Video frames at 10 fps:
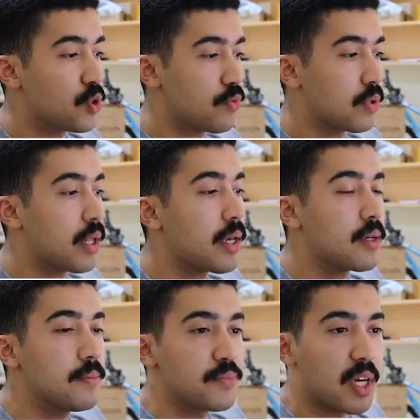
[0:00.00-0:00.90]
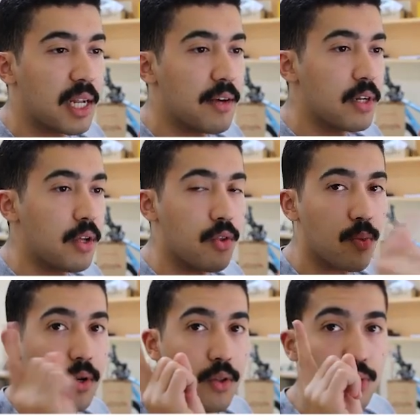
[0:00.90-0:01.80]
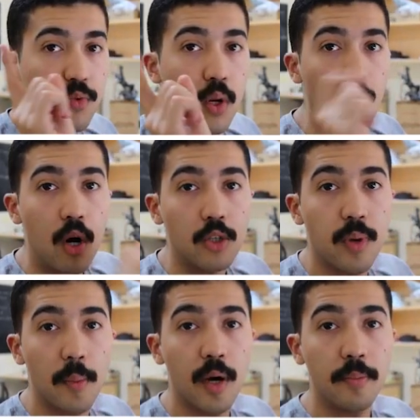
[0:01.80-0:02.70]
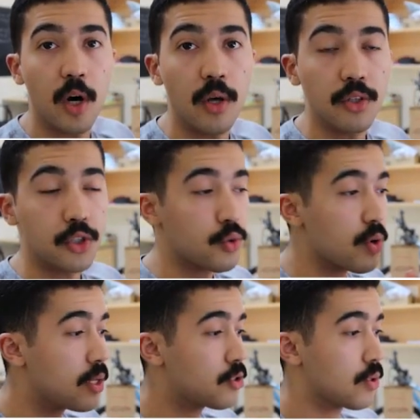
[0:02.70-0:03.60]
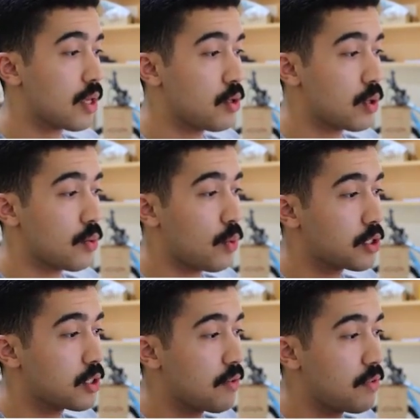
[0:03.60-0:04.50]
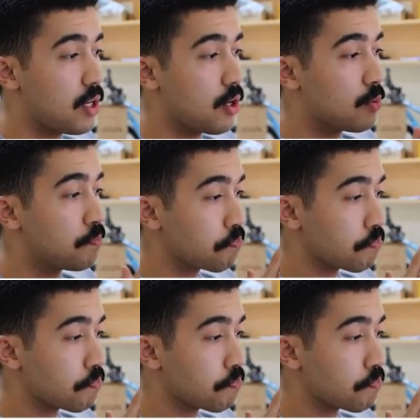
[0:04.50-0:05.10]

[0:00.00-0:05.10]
So if you'd like, I'll have another one of those video cards pop up on the screen so that you can watch that video